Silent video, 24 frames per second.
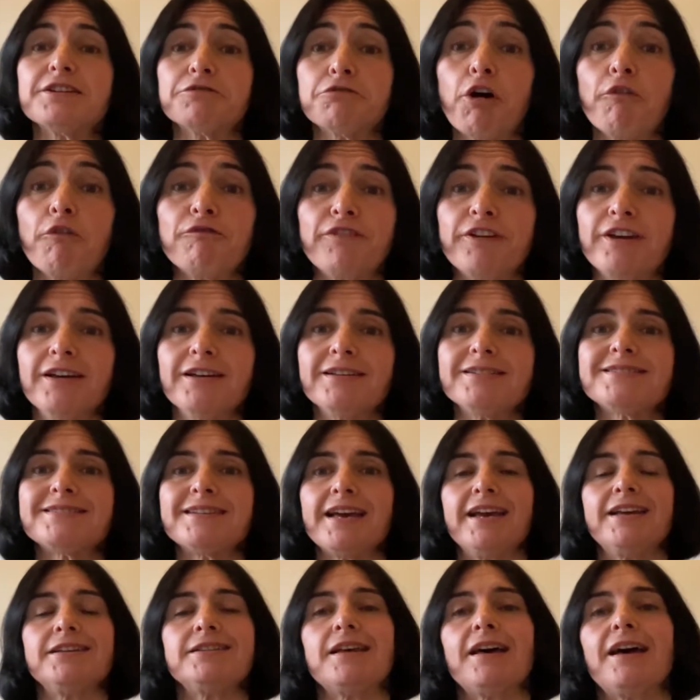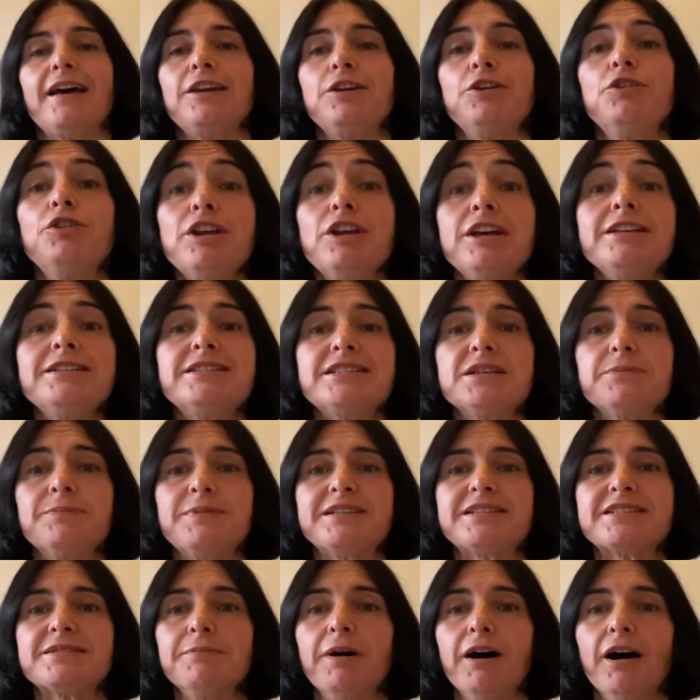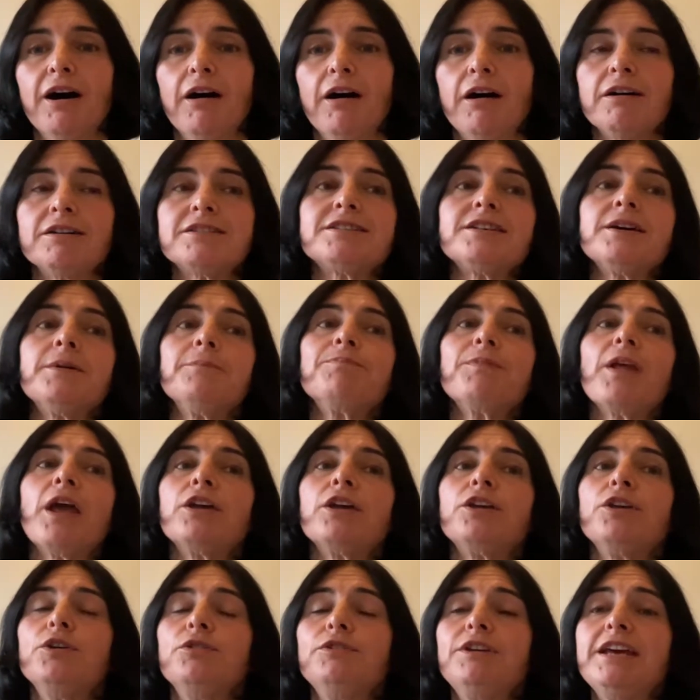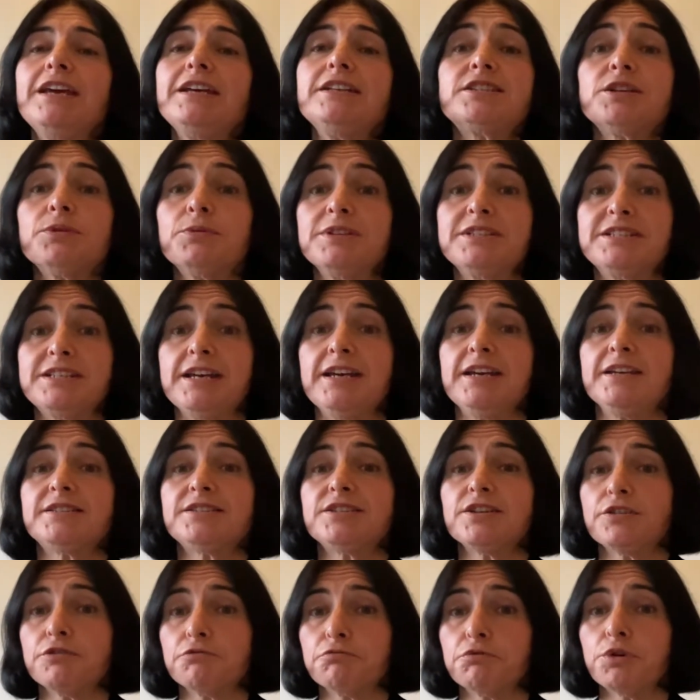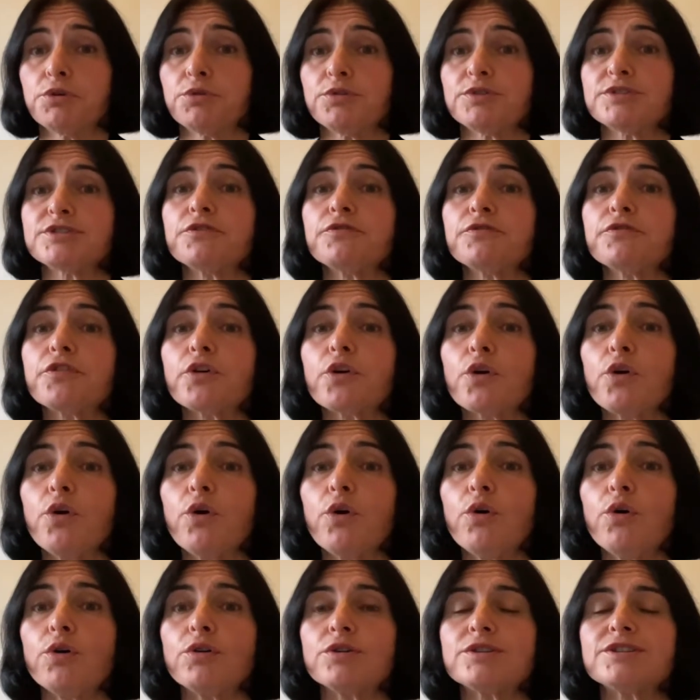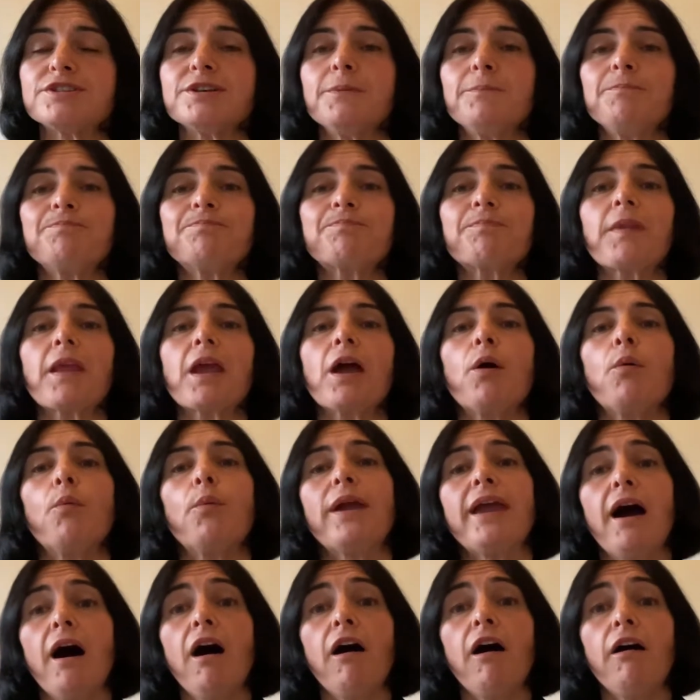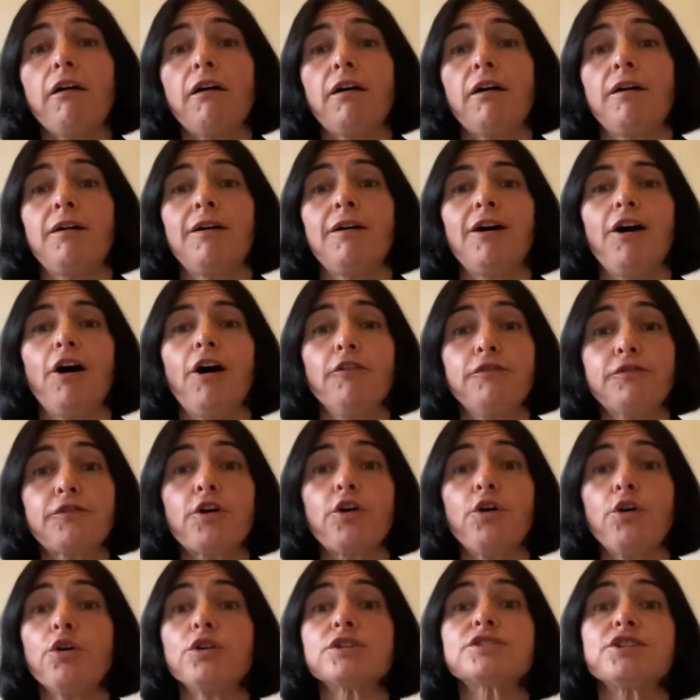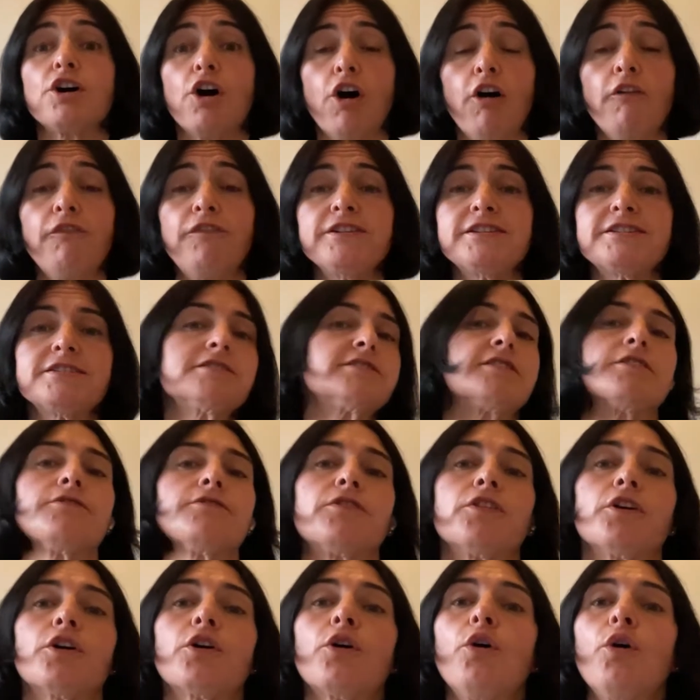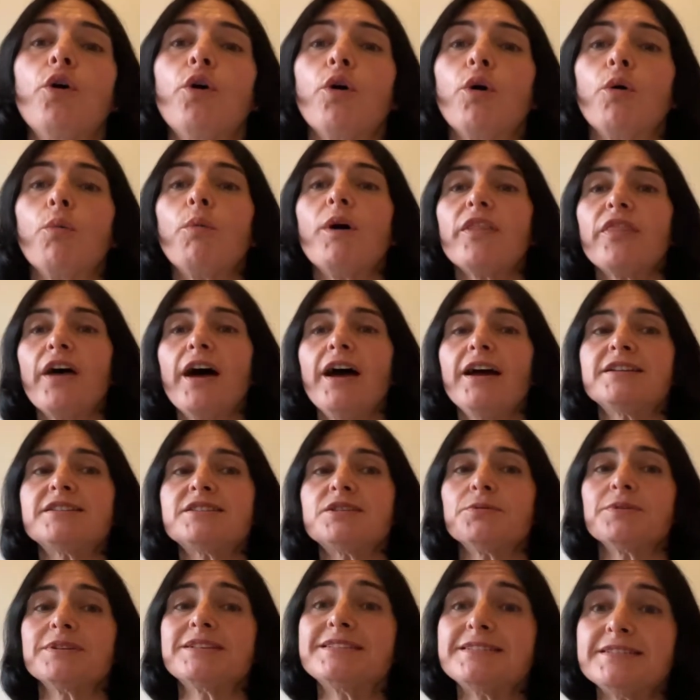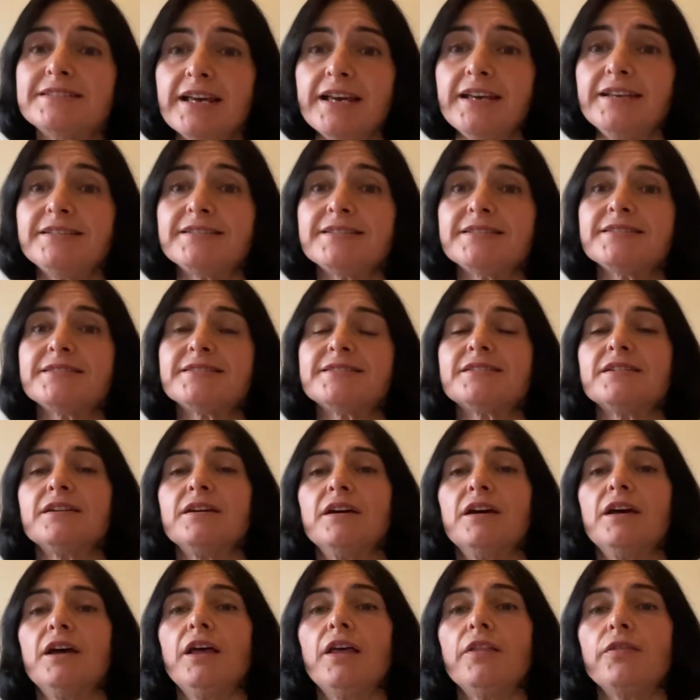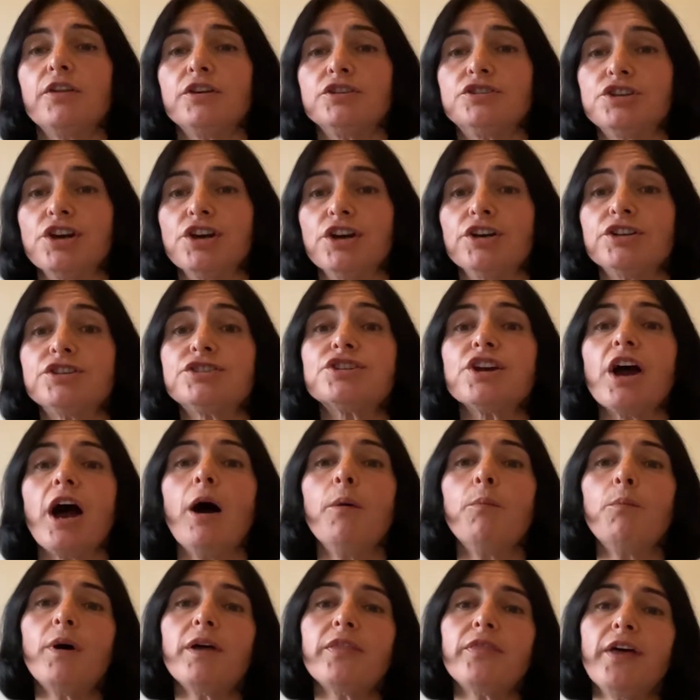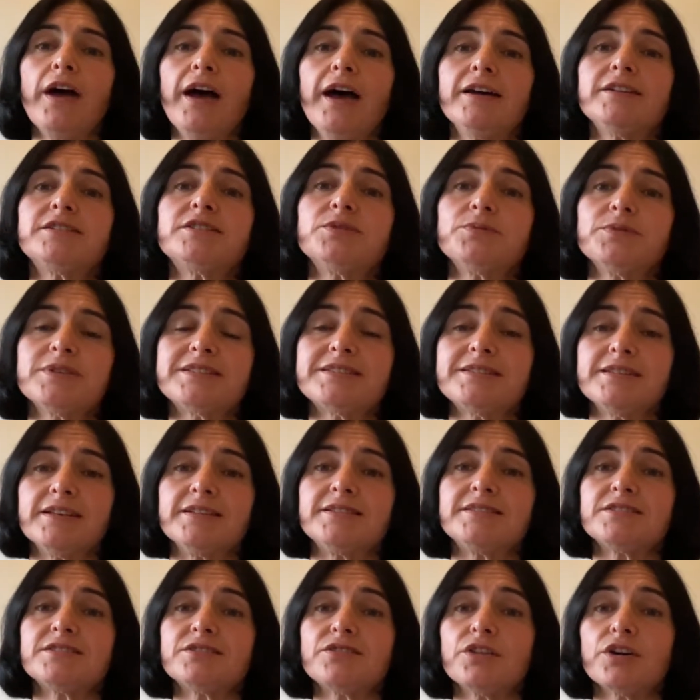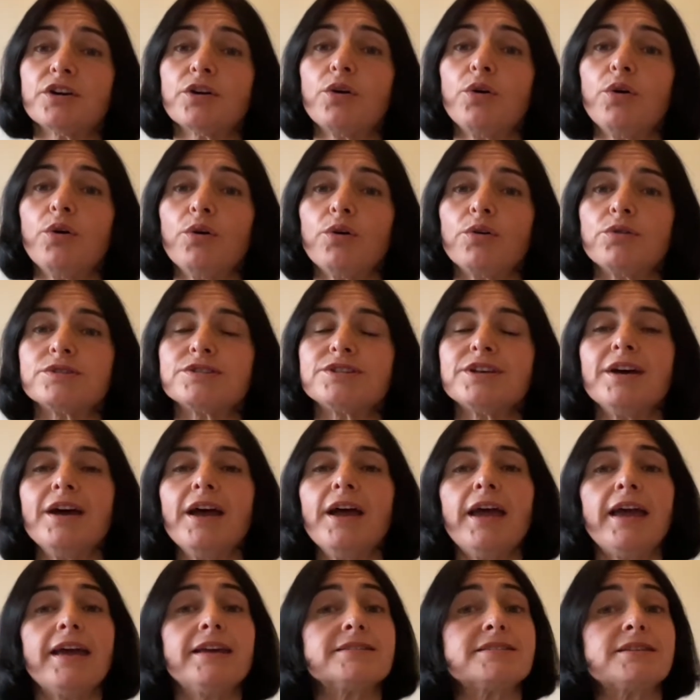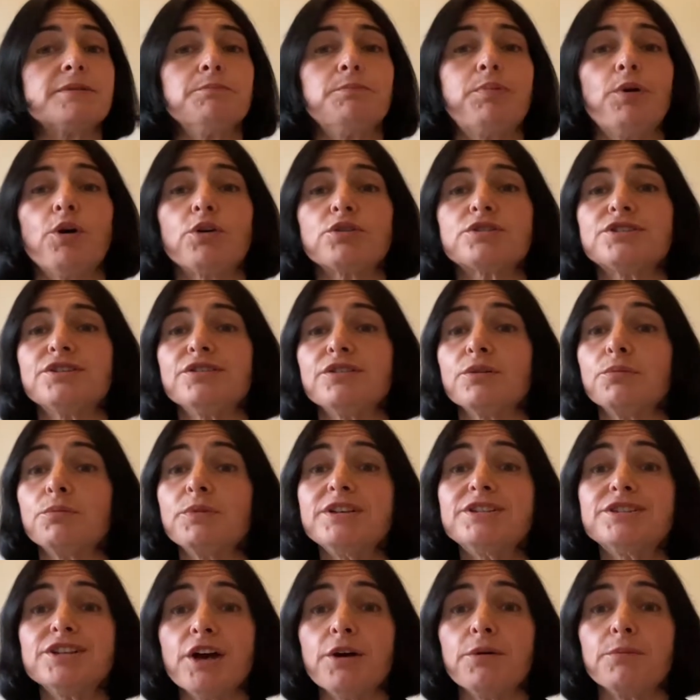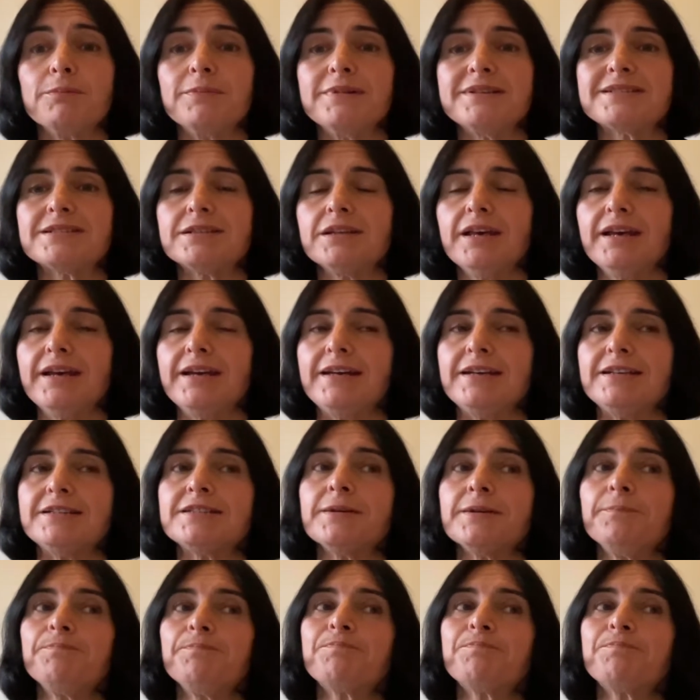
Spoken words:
are obvious. You need to be smart. You need to adhere to the rules of the court. We are, of course, officers of the court. We're there to assist the judge and we're there to assist the court. It's important that we don't mislead.